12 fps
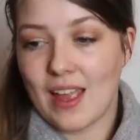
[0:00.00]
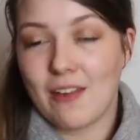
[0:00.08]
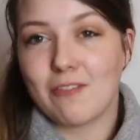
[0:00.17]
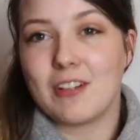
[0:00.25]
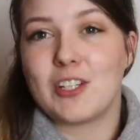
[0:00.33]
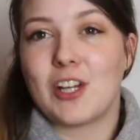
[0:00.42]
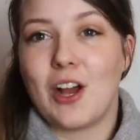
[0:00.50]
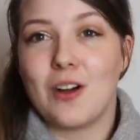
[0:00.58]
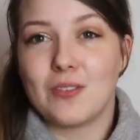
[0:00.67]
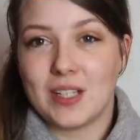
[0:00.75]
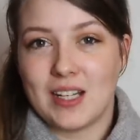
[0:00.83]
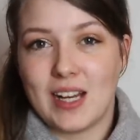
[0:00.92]
every
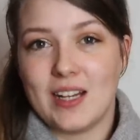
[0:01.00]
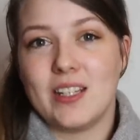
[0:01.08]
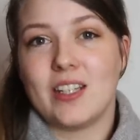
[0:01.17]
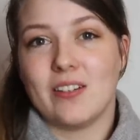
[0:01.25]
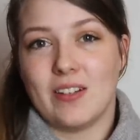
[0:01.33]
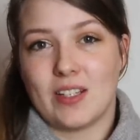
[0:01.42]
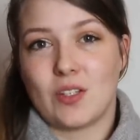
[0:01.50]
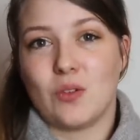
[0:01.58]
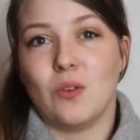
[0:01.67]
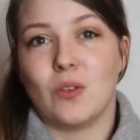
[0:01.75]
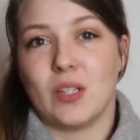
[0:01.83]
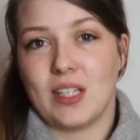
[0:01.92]
child in India is
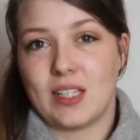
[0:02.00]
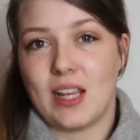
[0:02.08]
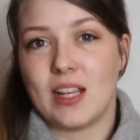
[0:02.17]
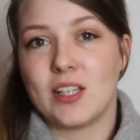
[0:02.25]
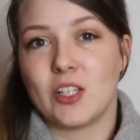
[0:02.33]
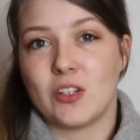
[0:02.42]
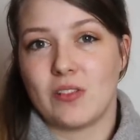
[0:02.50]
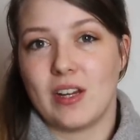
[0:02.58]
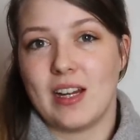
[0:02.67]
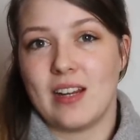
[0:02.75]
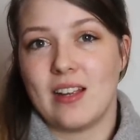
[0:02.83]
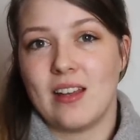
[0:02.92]
taught this
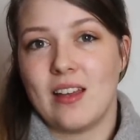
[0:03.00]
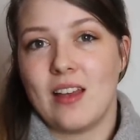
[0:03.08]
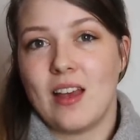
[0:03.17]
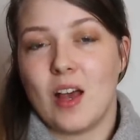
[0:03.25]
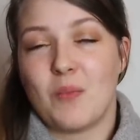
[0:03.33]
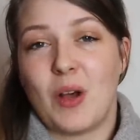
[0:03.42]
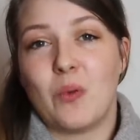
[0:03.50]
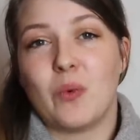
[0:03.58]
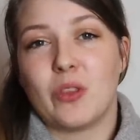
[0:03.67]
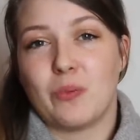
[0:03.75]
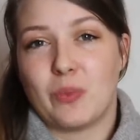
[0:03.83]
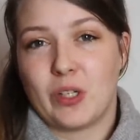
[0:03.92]
history about
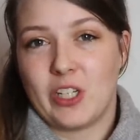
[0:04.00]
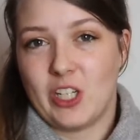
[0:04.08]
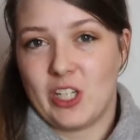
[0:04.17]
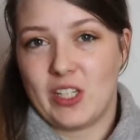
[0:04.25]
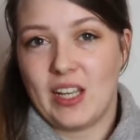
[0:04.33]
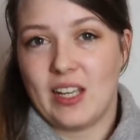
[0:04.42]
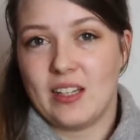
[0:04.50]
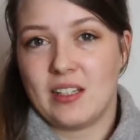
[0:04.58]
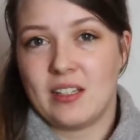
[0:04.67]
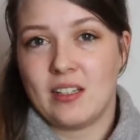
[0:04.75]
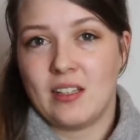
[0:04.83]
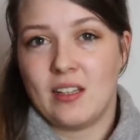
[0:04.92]
what the British
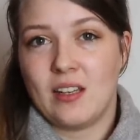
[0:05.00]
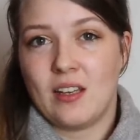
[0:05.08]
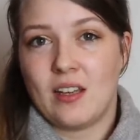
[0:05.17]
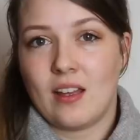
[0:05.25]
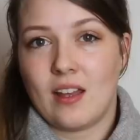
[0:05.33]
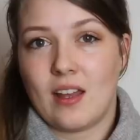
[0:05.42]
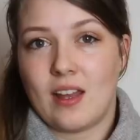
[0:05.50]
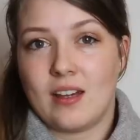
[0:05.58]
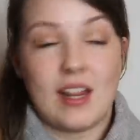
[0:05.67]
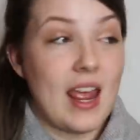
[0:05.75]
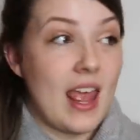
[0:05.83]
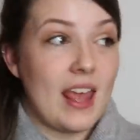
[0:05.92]
did.
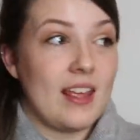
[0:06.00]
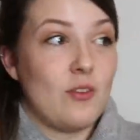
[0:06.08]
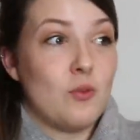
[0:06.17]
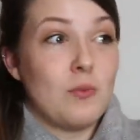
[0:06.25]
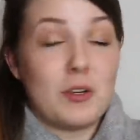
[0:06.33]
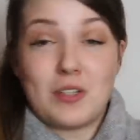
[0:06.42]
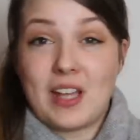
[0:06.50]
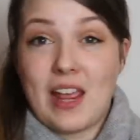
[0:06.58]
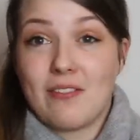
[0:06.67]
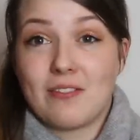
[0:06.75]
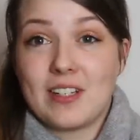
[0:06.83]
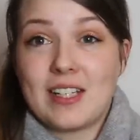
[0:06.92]
And almost
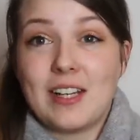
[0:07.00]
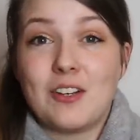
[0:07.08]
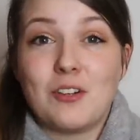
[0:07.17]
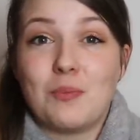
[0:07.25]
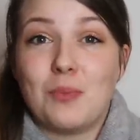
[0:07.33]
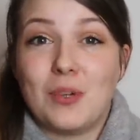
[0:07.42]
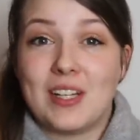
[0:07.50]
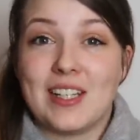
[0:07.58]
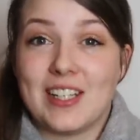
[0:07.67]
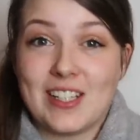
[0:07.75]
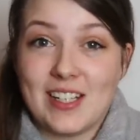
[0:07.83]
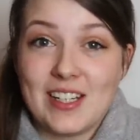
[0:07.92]
every single
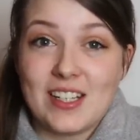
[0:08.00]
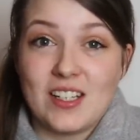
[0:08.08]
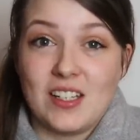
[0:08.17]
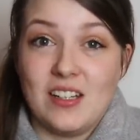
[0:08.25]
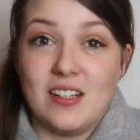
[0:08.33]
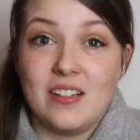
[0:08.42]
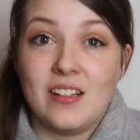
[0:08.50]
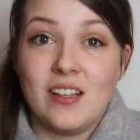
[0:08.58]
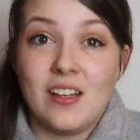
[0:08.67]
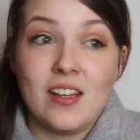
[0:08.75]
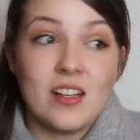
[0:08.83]
British citizen